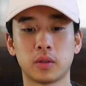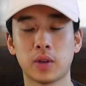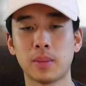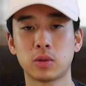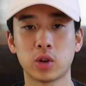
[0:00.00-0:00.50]

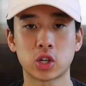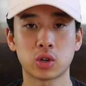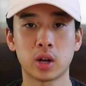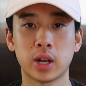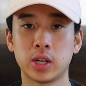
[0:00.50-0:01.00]
family
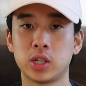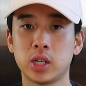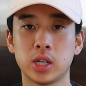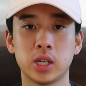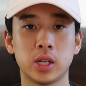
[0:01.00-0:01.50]
restaurant, and
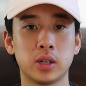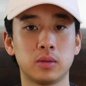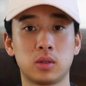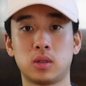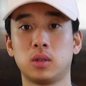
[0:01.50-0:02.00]

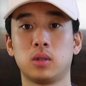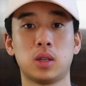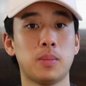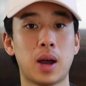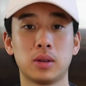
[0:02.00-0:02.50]
she
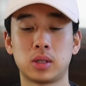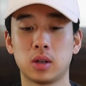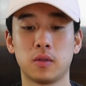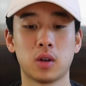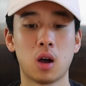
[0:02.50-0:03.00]
somehow served